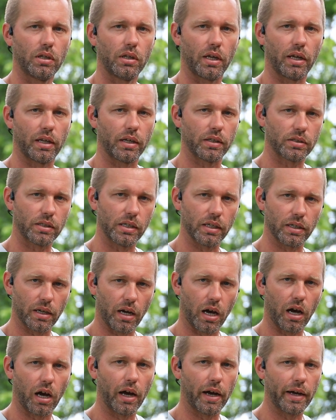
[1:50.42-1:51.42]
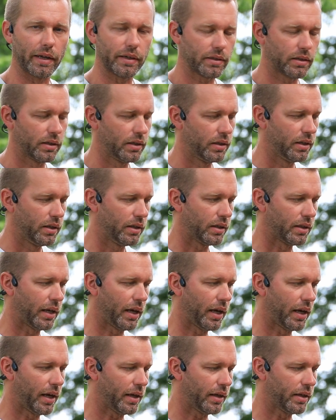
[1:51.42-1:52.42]
and it's getting hot,
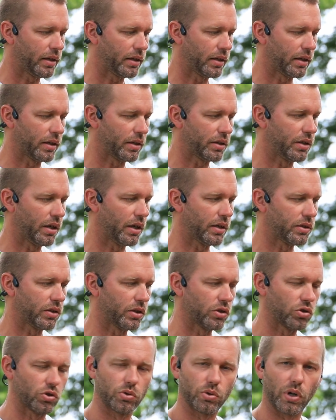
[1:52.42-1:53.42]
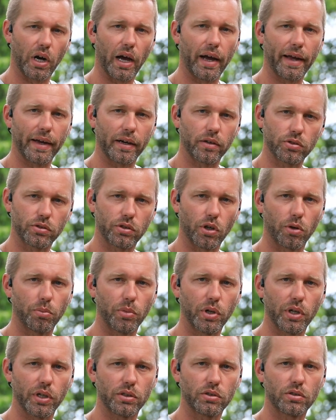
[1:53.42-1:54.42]
that it doesn't dry out so
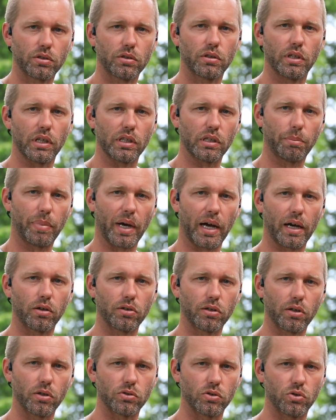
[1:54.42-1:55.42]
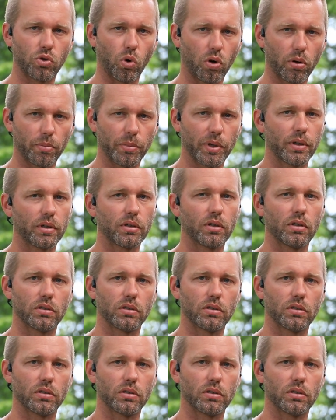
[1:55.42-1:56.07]
much that the pile goes dormant